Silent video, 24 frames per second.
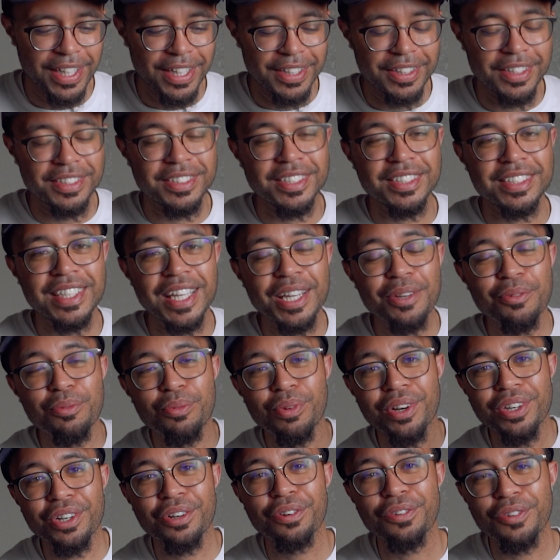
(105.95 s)
This is a
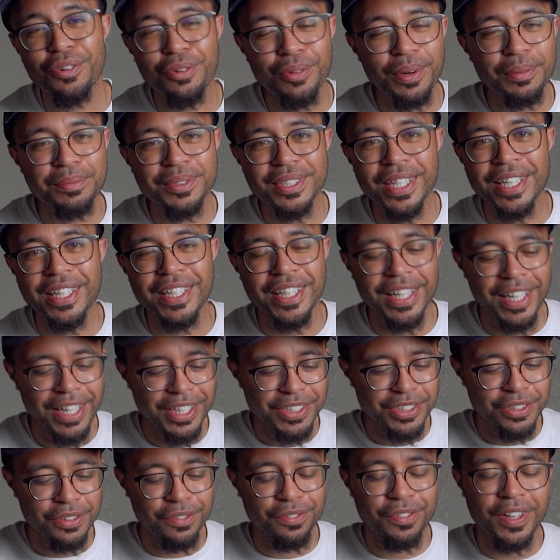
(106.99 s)
wonderful website
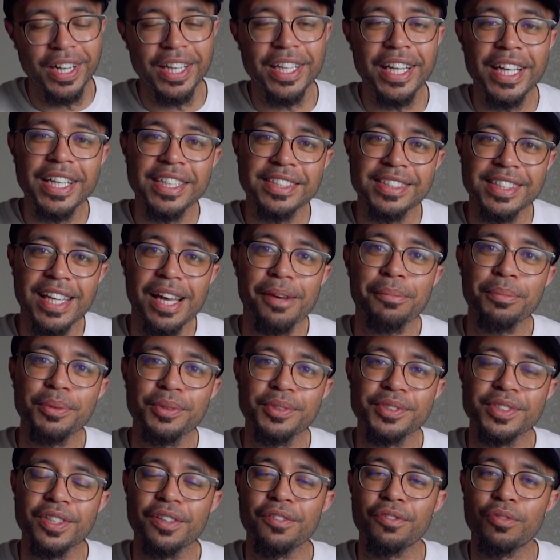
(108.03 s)
to find
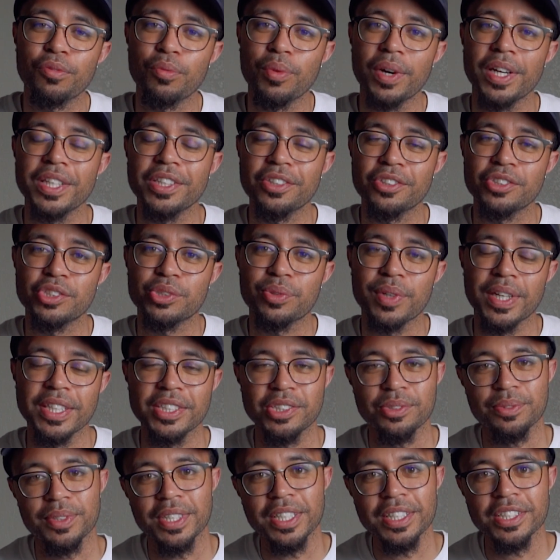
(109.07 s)
examples of what you're trying
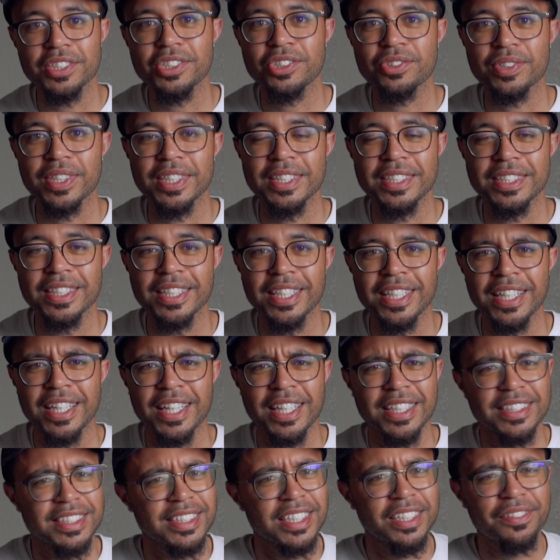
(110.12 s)
to illustrate
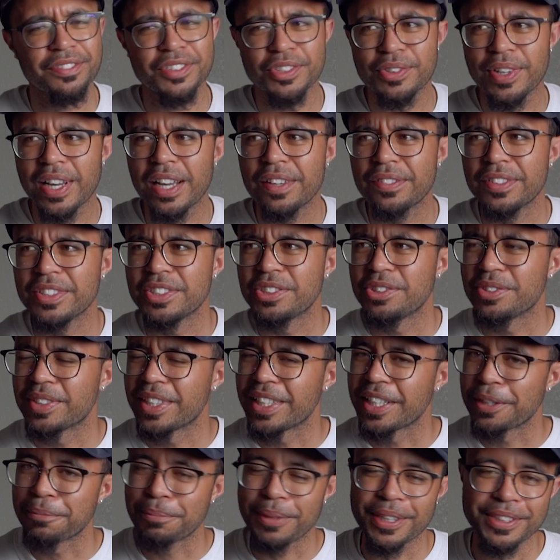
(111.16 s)
instead of you having to
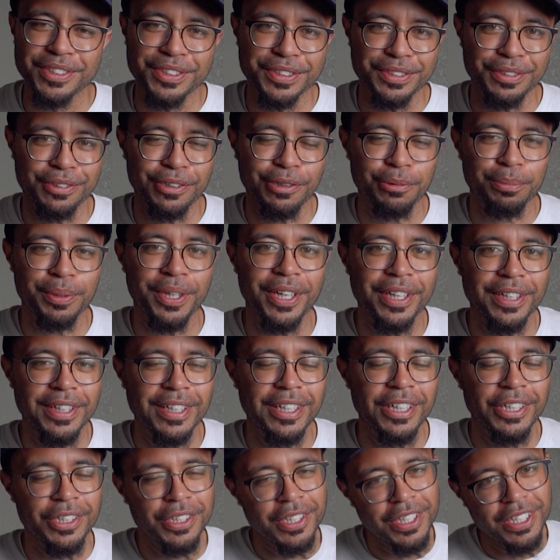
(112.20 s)
get a pencil or pen
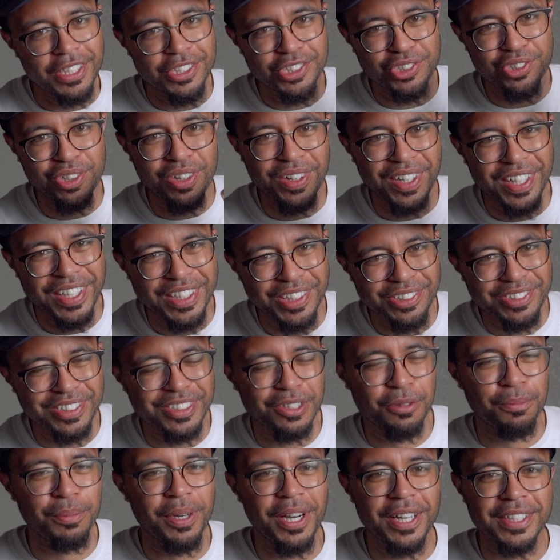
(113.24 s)
and draw in those
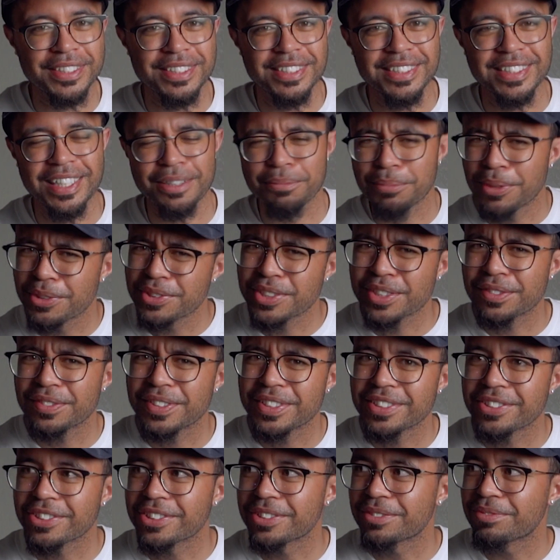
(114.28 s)
little boxes that most of
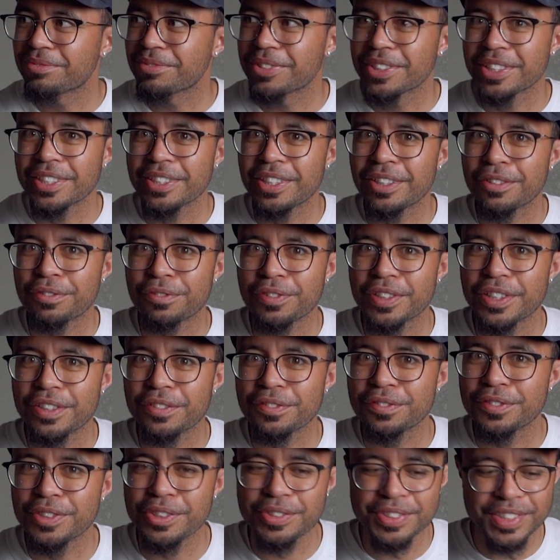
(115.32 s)
us are really afraid
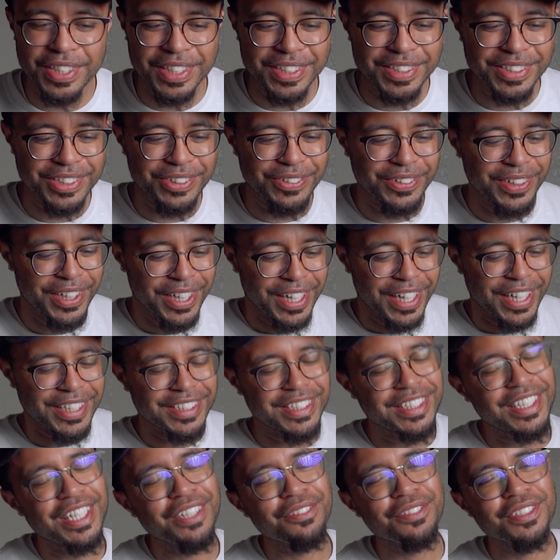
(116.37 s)
of using. So
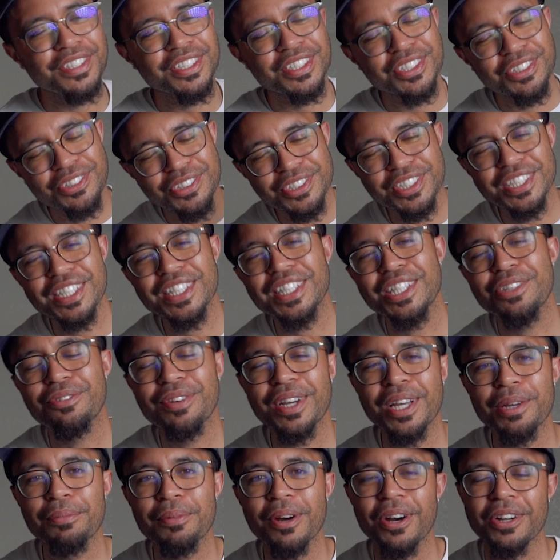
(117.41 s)
instead of searching the
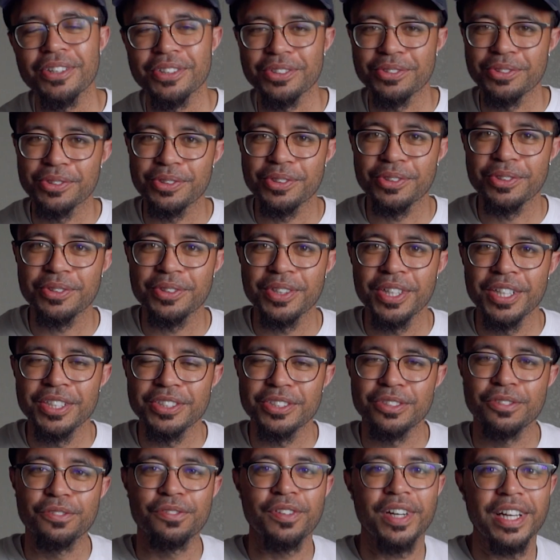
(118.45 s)
web on Google
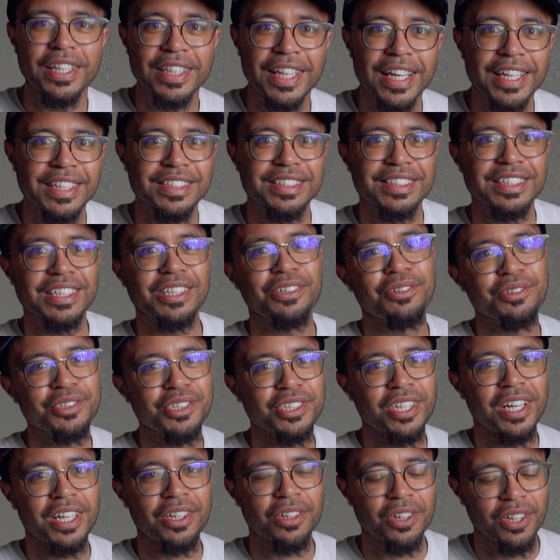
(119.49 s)
to find a single
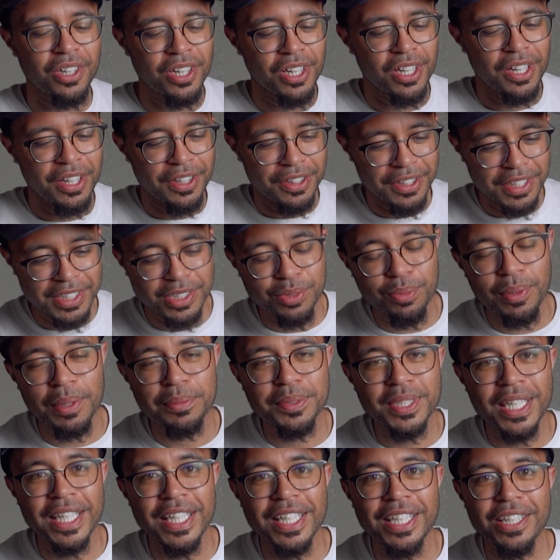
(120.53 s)
shot, this
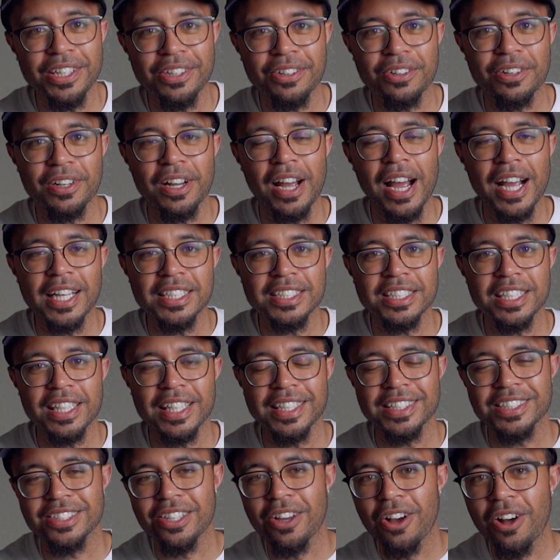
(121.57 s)
website here
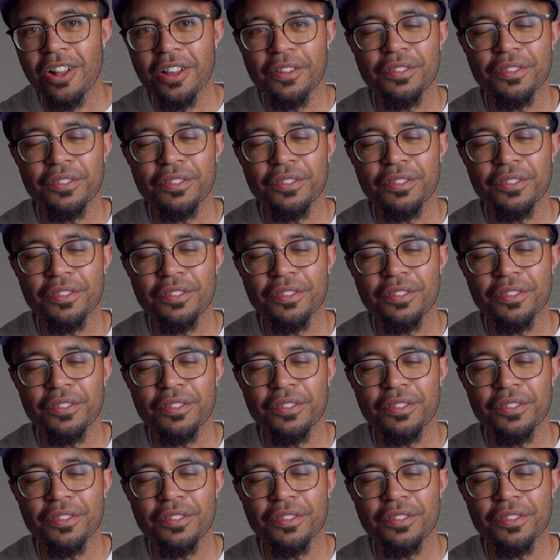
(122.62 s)
isolates all